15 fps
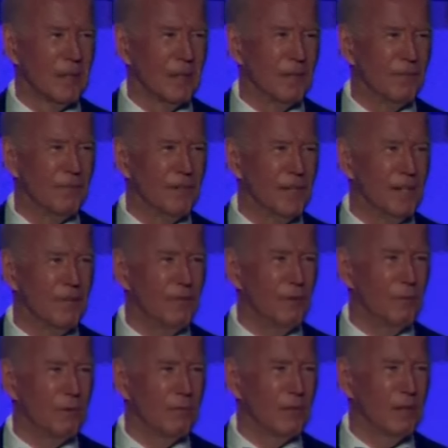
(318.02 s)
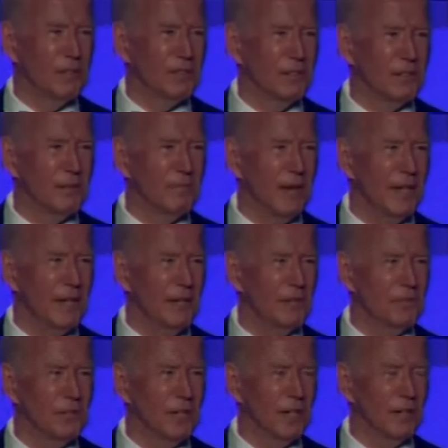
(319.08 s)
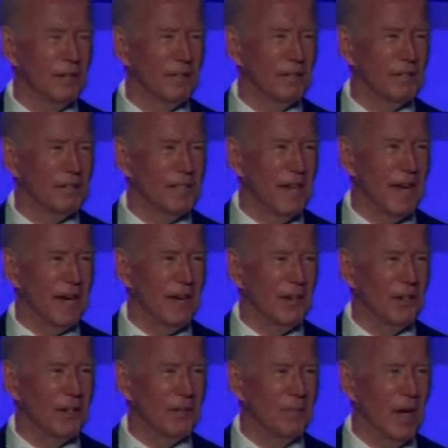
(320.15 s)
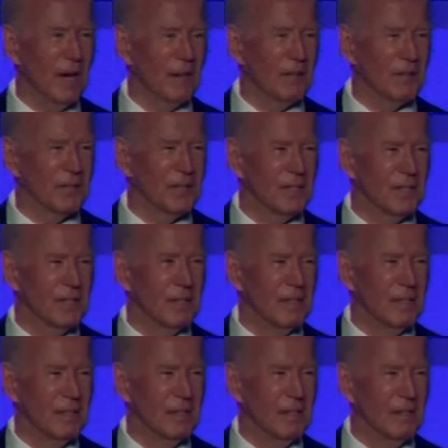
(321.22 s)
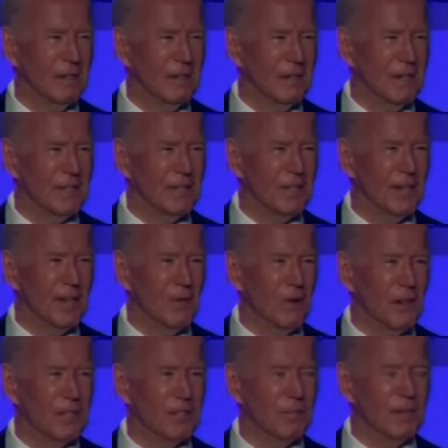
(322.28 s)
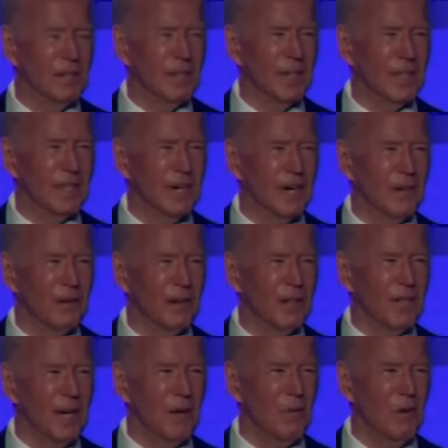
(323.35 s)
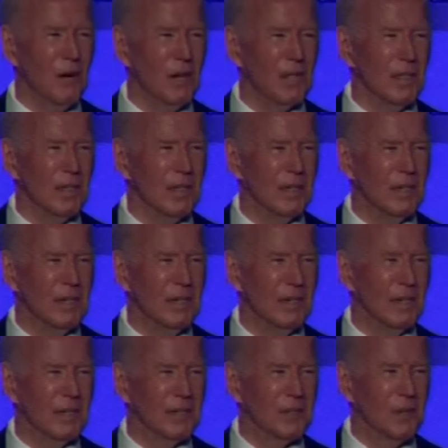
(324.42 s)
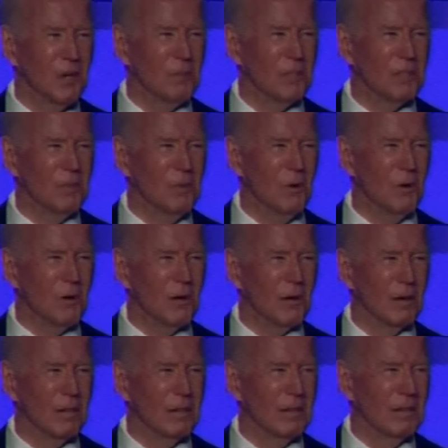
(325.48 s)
The defeated former president has made no secret of his attack on our democracy. He said he wants to be a dictator on day one, and so much more.